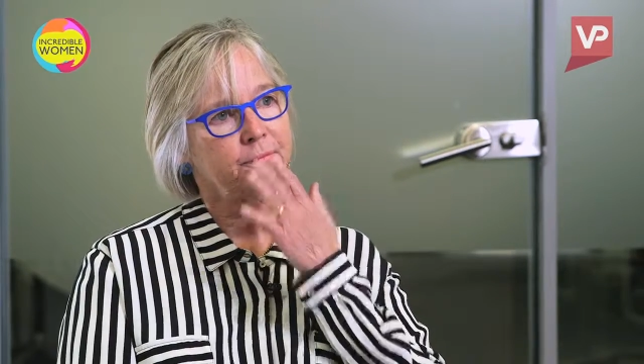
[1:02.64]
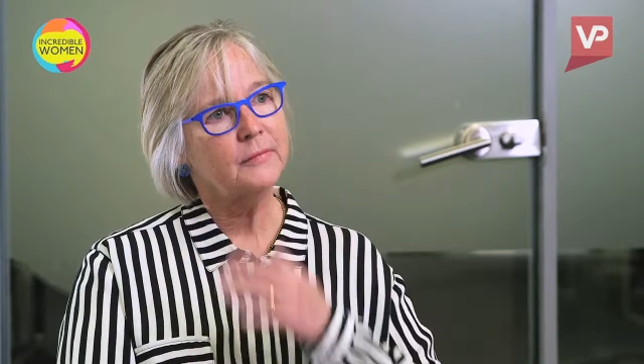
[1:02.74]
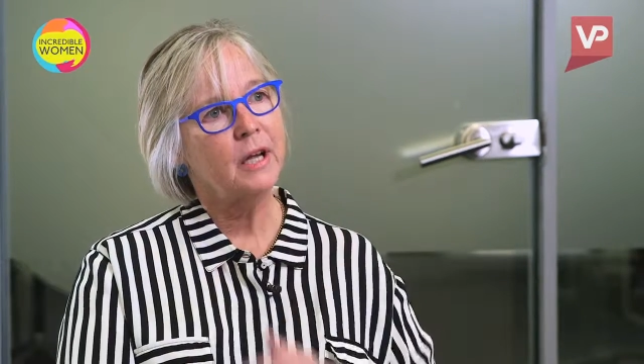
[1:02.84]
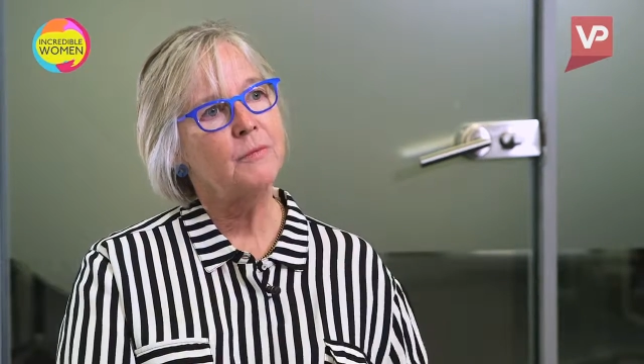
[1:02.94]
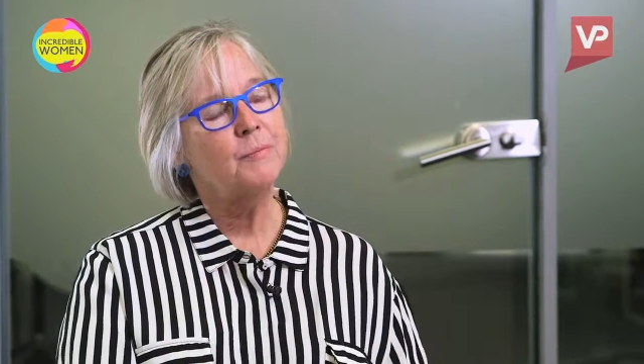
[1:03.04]

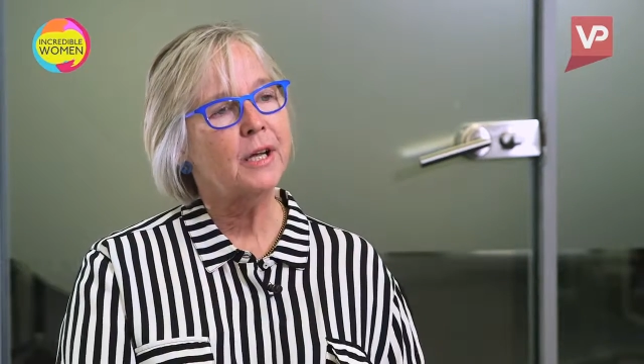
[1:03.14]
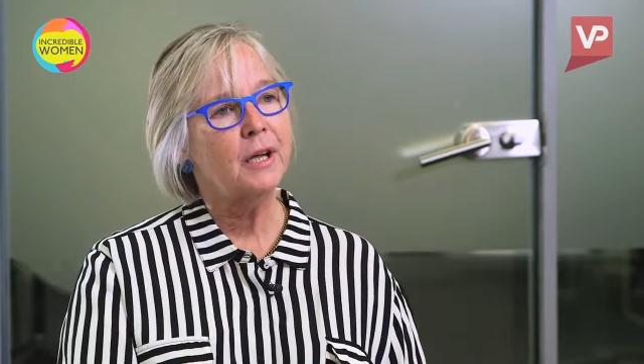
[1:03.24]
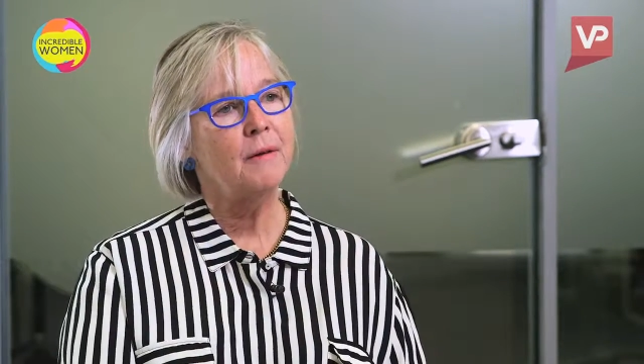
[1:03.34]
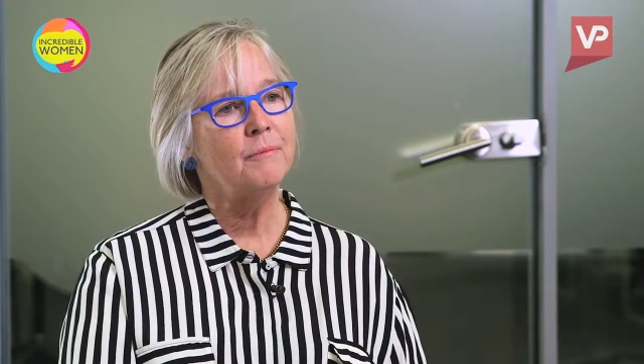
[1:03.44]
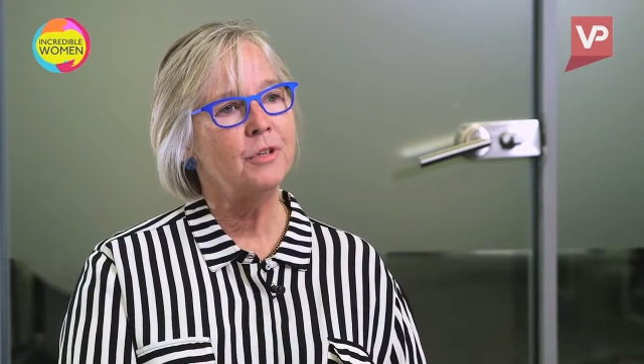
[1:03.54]
I've
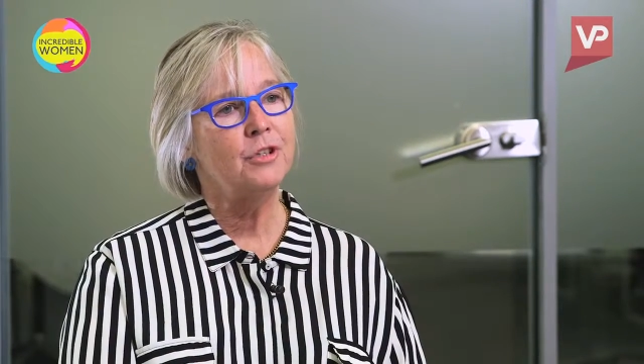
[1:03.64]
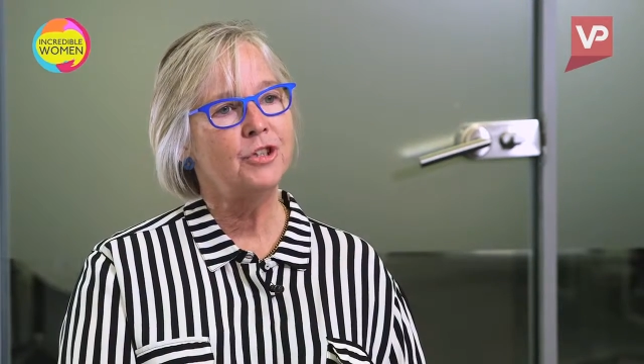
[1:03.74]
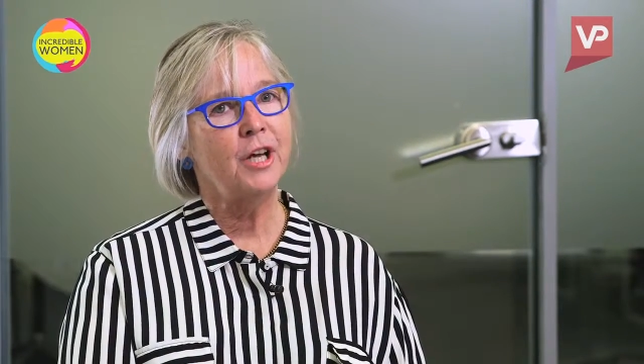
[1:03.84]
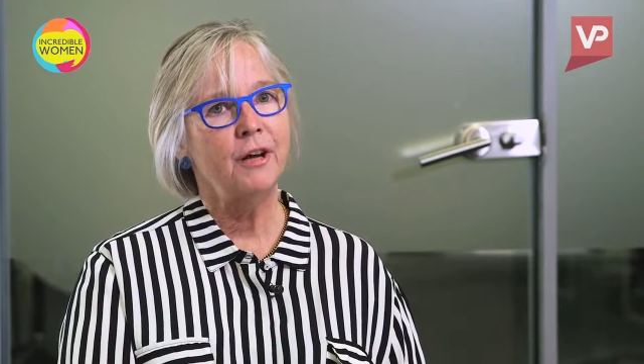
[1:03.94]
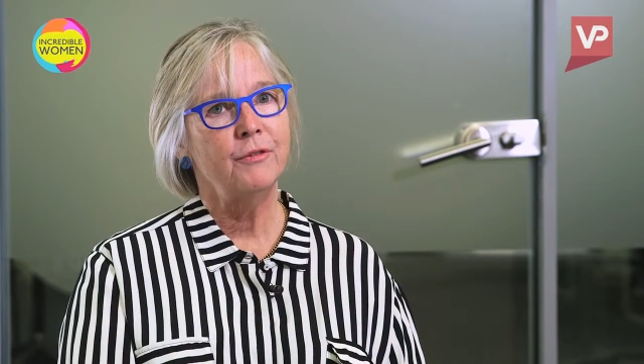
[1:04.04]
become the
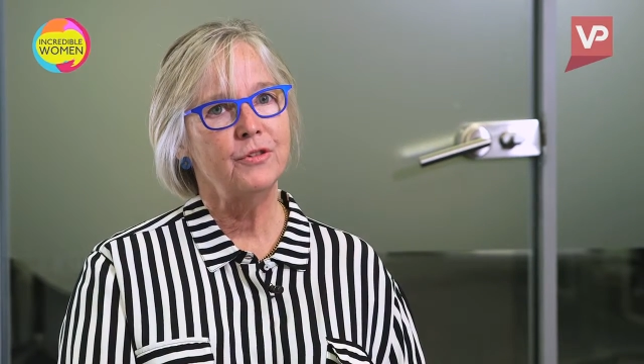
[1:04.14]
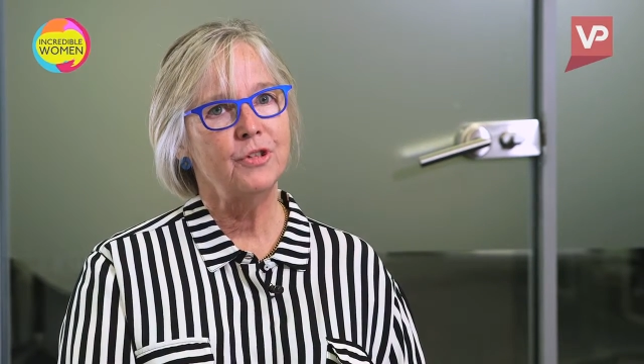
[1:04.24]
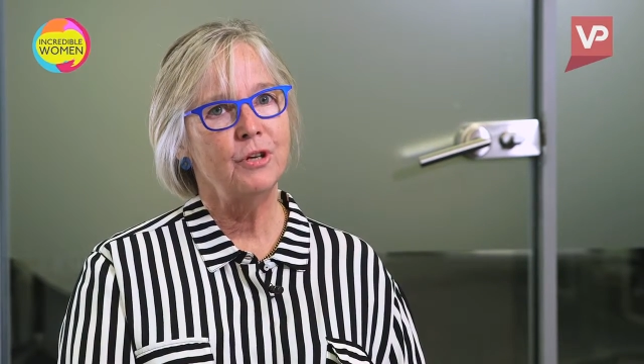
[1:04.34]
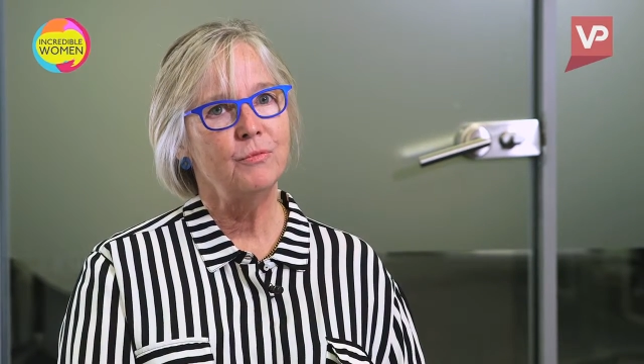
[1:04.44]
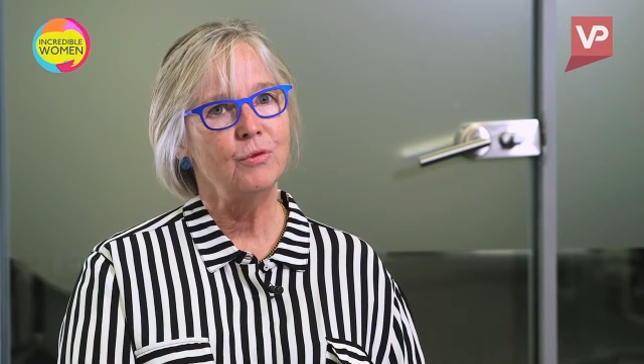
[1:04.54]
chair of
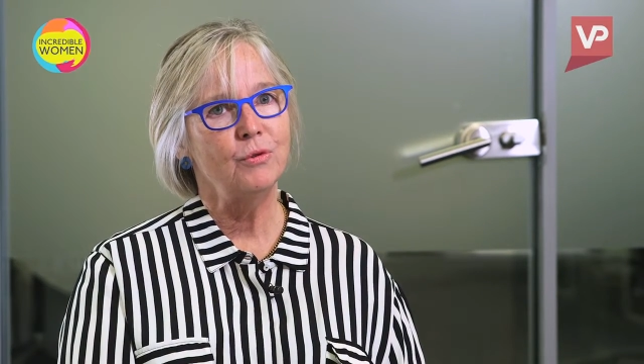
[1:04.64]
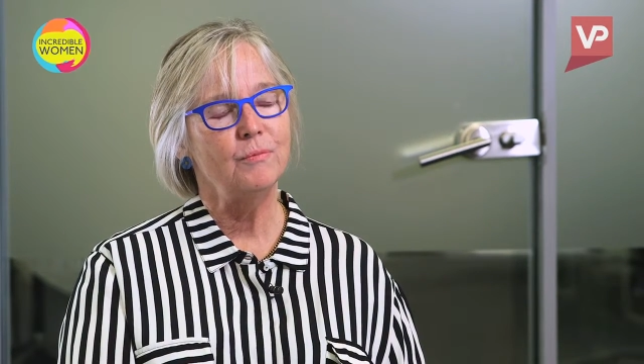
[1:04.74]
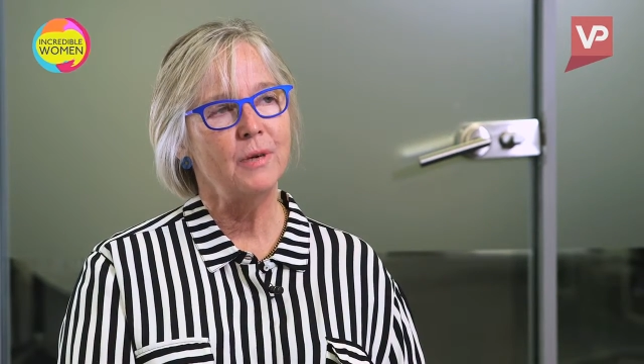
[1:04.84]
Stonewall,